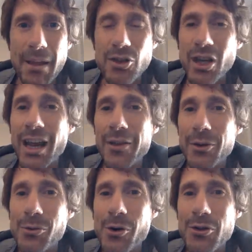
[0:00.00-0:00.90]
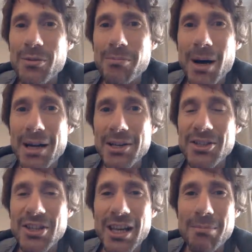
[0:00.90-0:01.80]
Check out the Growth
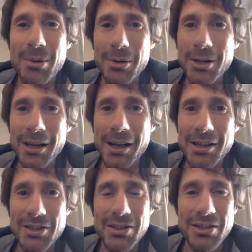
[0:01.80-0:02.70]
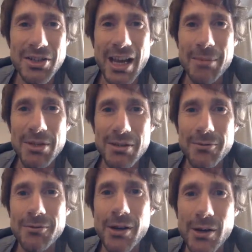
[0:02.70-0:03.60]
Mindset podcast. Sam is
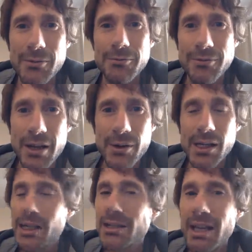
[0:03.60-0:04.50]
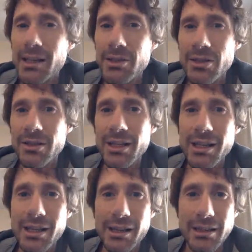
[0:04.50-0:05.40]
a very, very intelligent
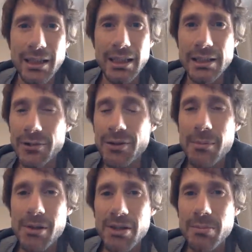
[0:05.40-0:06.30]
thinker. He's a fabulous